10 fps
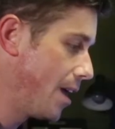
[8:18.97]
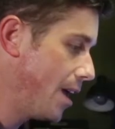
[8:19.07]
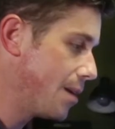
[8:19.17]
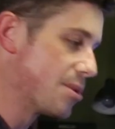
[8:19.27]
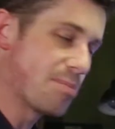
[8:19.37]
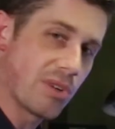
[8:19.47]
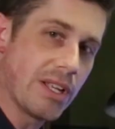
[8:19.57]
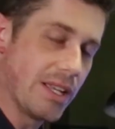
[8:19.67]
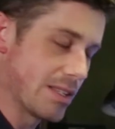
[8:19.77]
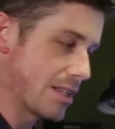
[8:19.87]
And it was
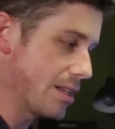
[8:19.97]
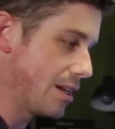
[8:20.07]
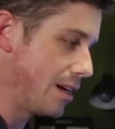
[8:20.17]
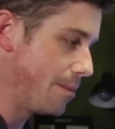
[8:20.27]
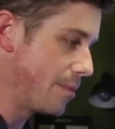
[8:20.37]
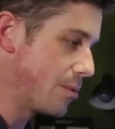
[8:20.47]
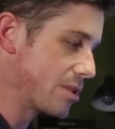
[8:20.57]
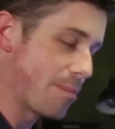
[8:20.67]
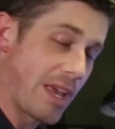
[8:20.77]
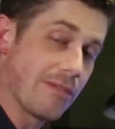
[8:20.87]
pretty easy. Um, it
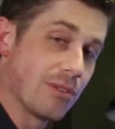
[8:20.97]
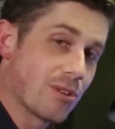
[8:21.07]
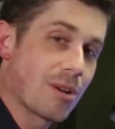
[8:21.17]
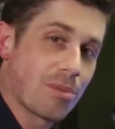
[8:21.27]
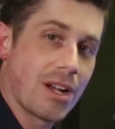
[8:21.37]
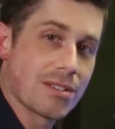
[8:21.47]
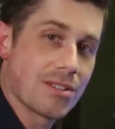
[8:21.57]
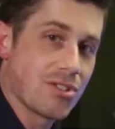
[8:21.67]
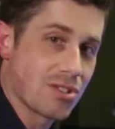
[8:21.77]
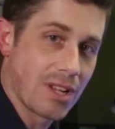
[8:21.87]
was a painful learning
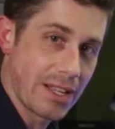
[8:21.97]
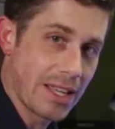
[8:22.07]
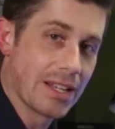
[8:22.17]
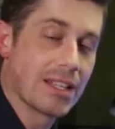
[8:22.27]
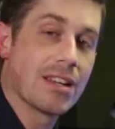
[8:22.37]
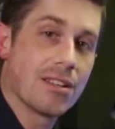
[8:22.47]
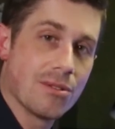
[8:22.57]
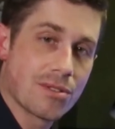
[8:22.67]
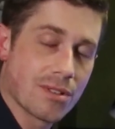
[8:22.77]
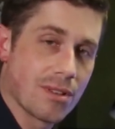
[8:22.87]
process, just again, getting
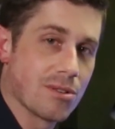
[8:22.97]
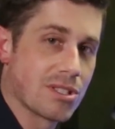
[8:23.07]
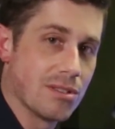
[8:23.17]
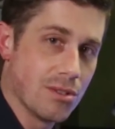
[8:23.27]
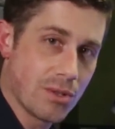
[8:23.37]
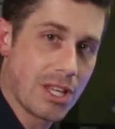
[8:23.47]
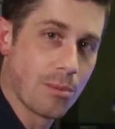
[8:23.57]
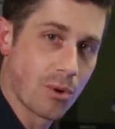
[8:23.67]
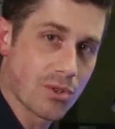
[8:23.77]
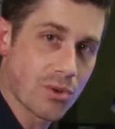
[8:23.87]
used to those new
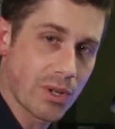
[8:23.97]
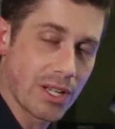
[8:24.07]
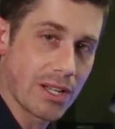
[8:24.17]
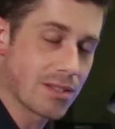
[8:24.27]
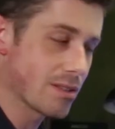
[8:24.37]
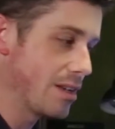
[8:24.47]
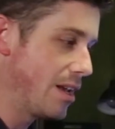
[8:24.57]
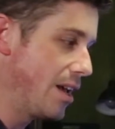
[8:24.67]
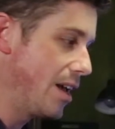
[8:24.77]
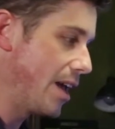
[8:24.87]
keyboard shortcuts
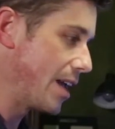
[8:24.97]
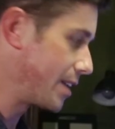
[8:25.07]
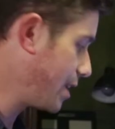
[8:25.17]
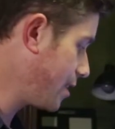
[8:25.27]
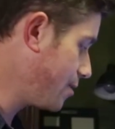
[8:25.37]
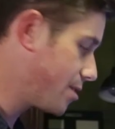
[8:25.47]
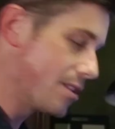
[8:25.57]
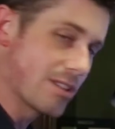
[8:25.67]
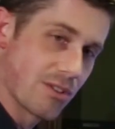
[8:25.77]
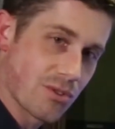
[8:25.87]
and getting used to
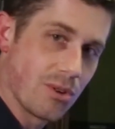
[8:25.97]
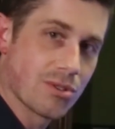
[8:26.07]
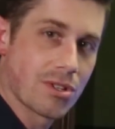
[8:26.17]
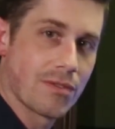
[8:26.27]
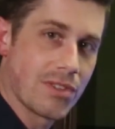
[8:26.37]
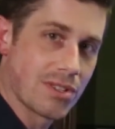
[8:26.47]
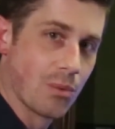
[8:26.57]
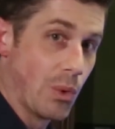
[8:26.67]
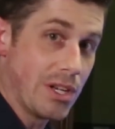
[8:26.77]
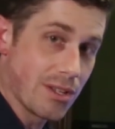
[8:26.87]
this control surface
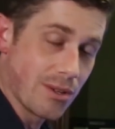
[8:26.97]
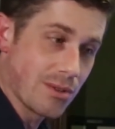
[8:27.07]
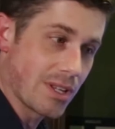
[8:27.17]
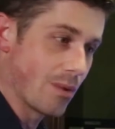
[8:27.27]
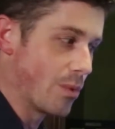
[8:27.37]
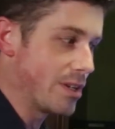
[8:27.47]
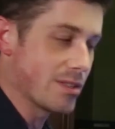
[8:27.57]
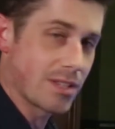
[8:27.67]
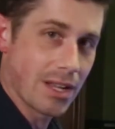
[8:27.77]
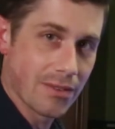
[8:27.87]
and when to use it and when to
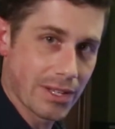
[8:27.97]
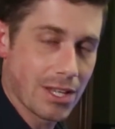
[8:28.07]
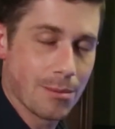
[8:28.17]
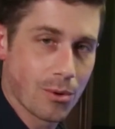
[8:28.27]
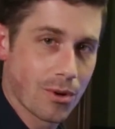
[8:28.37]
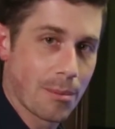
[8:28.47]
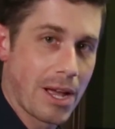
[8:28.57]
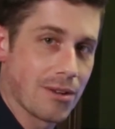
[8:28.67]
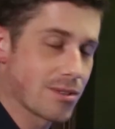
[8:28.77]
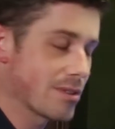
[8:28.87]
stay on the keyboard or
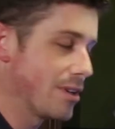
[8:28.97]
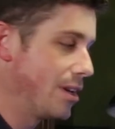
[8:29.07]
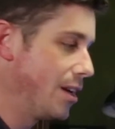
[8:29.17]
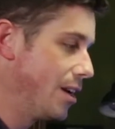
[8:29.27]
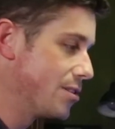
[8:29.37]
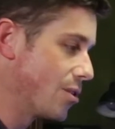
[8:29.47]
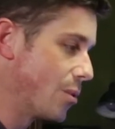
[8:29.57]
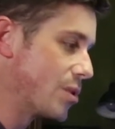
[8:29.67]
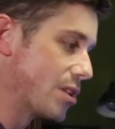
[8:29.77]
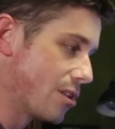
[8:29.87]
mouse. So
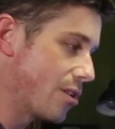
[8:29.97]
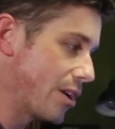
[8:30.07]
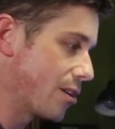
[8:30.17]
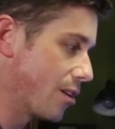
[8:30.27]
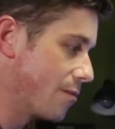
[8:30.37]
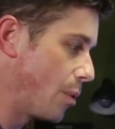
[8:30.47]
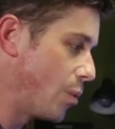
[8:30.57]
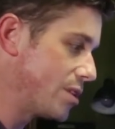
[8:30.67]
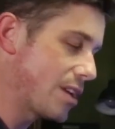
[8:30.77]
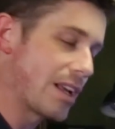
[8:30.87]
it was a learning curve, but
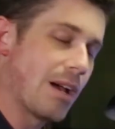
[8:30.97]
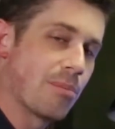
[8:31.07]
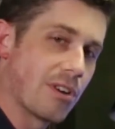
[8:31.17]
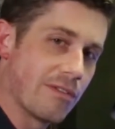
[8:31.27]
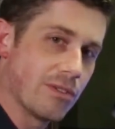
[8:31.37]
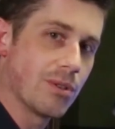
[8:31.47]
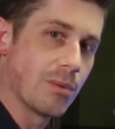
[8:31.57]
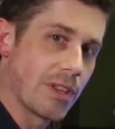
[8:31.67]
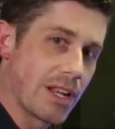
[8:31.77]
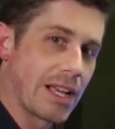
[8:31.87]
once I got pretty fluid
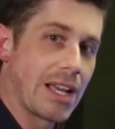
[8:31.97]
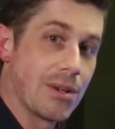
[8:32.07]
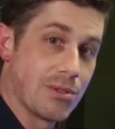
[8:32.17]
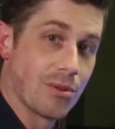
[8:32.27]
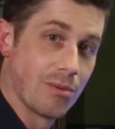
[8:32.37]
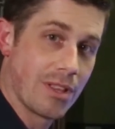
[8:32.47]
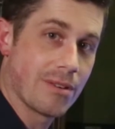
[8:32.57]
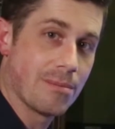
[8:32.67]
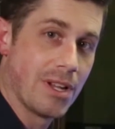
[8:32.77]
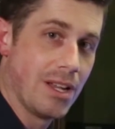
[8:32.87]
with it, I got into a
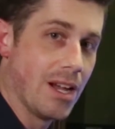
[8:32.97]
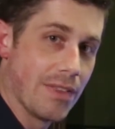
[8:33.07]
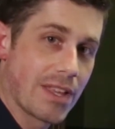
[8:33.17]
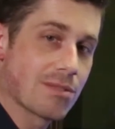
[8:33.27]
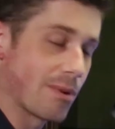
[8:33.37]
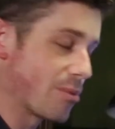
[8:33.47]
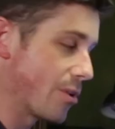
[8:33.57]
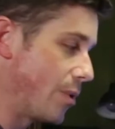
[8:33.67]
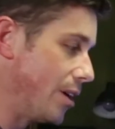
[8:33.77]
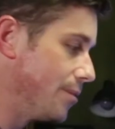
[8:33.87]
rhythm and things went
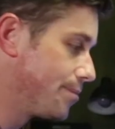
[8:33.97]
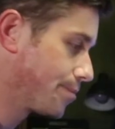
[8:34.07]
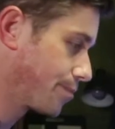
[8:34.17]
pretty well.